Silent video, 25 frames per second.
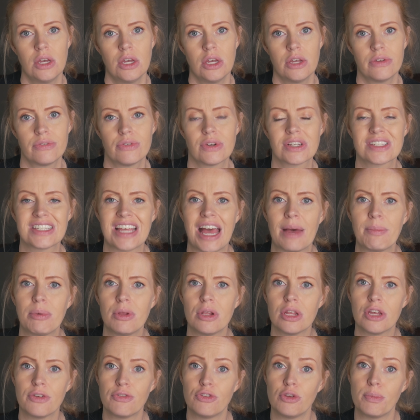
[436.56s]
For
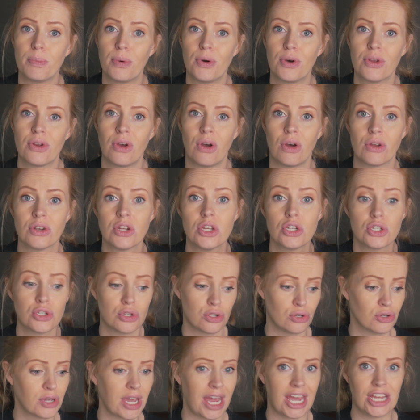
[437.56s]
example, if you put on
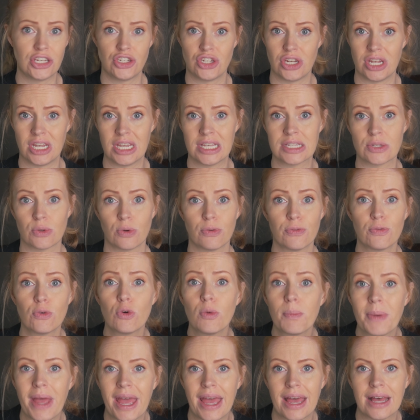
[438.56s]
2 kgs or 4
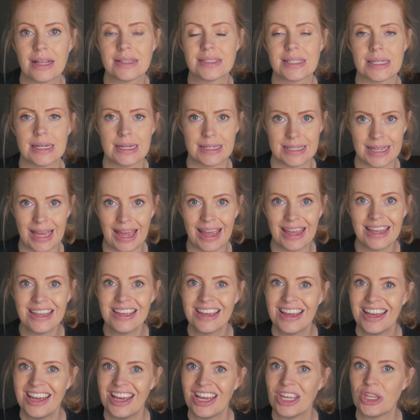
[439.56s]
pounds in a day,
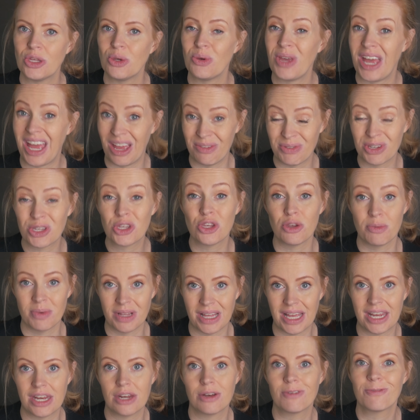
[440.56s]
you have
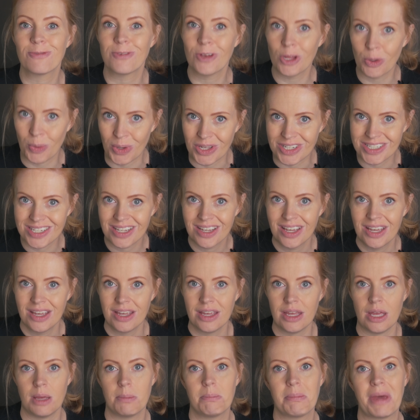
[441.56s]
accumulated fluid
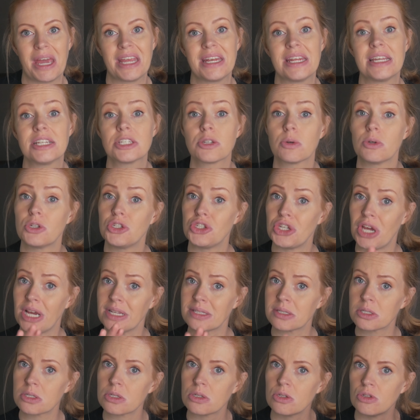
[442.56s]
and may need to
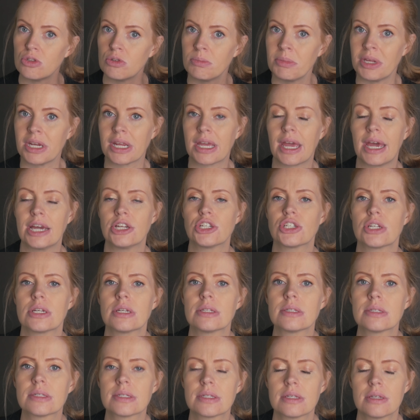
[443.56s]
adjust your
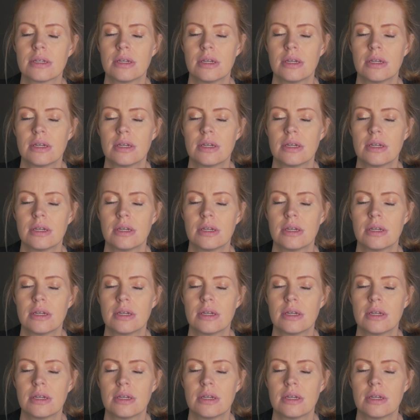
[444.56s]
medications.